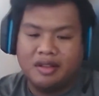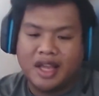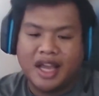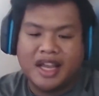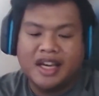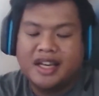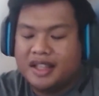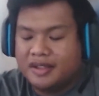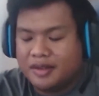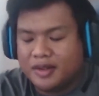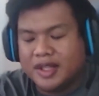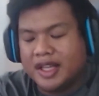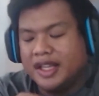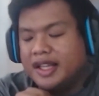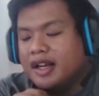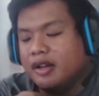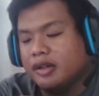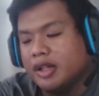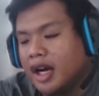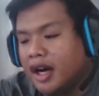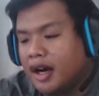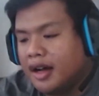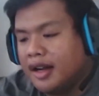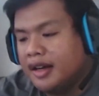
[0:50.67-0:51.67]
I need to send
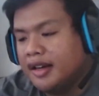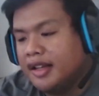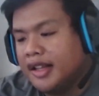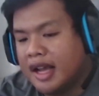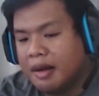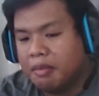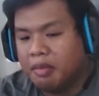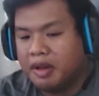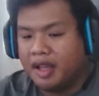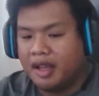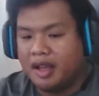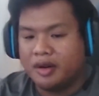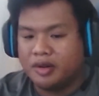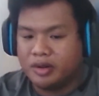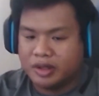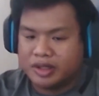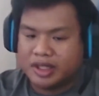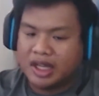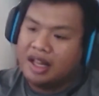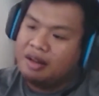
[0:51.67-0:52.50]
out 100 applications.